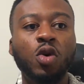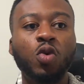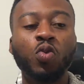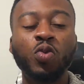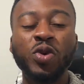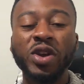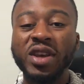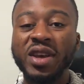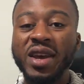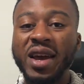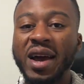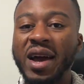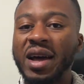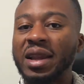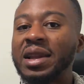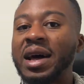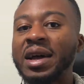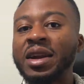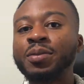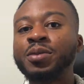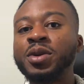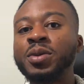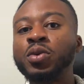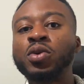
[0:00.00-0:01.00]
we get a
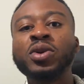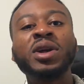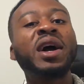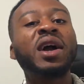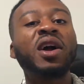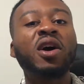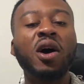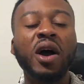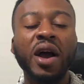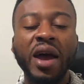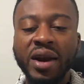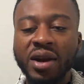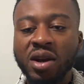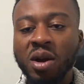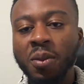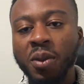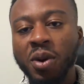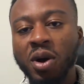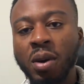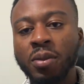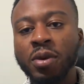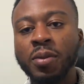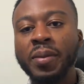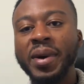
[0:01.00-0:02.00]
lot of people that end up
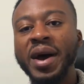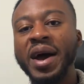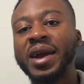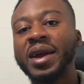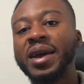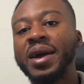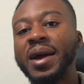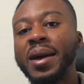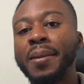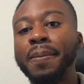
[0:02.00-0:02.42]
coming back